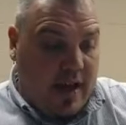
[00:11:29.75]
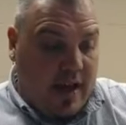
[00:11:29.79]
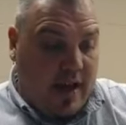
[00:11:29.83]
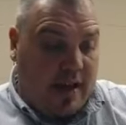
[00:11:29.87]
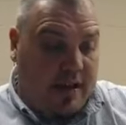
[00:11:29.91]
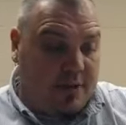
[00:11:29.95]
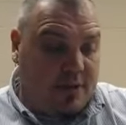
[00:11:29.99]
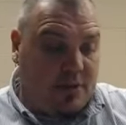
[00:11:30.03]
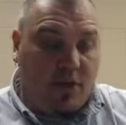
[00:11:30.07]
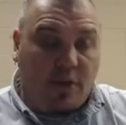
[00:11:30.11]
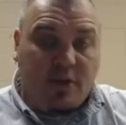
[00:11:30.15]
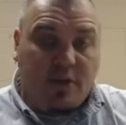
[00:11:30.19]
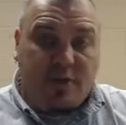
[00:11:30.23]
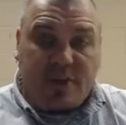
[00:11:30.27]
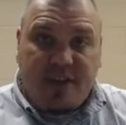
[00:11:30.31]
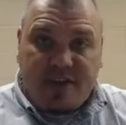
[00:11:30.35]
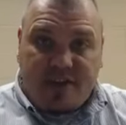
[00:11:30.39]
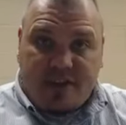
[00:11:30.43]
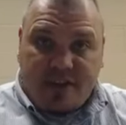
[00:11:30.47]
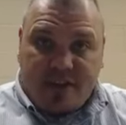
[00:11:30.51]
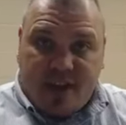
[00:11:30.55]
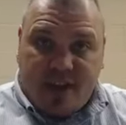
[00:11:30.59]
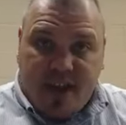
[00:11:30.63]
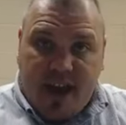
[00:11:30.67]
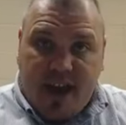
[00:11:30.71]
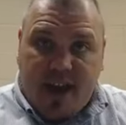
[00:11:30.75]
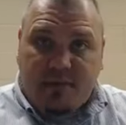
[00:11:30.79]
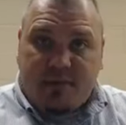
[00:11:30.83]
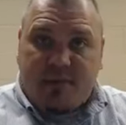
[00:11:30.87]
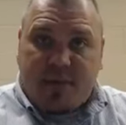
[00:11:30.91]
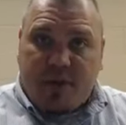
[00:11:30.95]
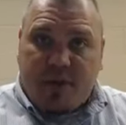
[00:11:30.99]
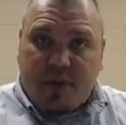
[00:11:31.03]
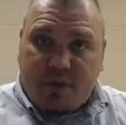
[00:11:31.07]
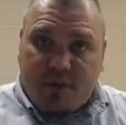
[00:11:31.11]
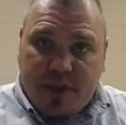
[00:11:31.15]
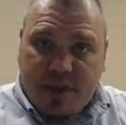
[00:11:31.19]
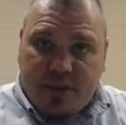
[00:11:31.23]
And so these slaves
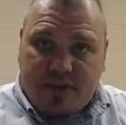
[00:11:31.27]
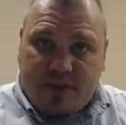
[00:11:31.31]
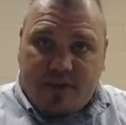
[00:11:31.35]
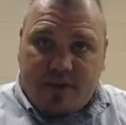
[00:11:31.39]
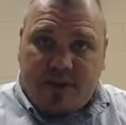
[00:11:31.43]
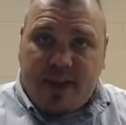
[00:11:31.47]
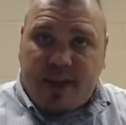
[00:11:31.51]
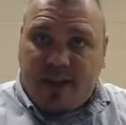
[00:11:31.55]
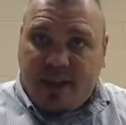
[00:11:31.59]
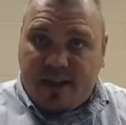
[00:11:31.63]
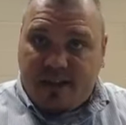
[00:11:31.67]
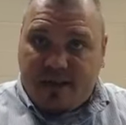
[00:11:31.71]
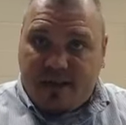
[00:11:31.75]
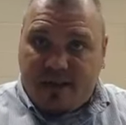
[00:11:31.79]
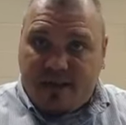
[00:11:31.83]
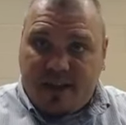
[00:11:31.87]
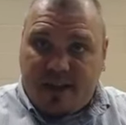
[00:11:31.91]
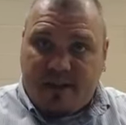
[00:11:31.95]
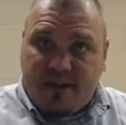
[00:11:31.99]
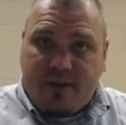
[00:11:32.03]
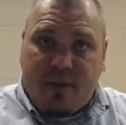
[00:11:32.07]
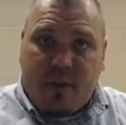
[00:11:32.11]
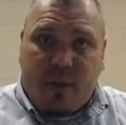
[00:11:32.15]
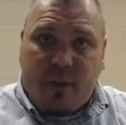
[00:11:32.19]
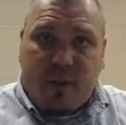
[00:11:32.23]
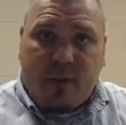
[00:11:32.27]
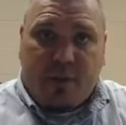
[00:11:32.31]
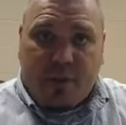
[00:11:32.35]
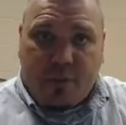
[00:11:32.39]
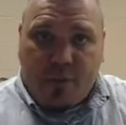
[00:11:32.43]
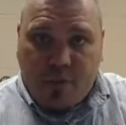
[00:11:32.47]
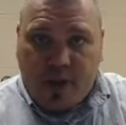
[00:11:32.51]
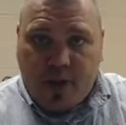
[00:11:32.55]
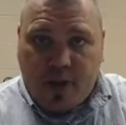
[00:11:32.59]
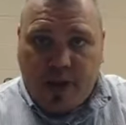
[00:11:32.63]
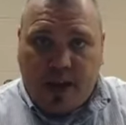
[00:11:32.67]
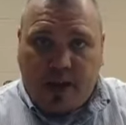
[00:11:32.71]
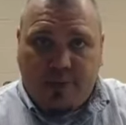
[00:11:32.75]
that are being sent, he sends
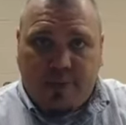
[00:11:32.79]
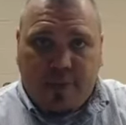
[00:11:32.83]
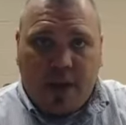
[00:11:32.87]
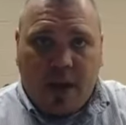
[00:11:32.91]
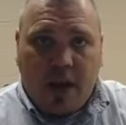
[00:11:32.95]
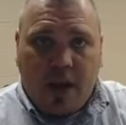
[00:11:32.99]
three.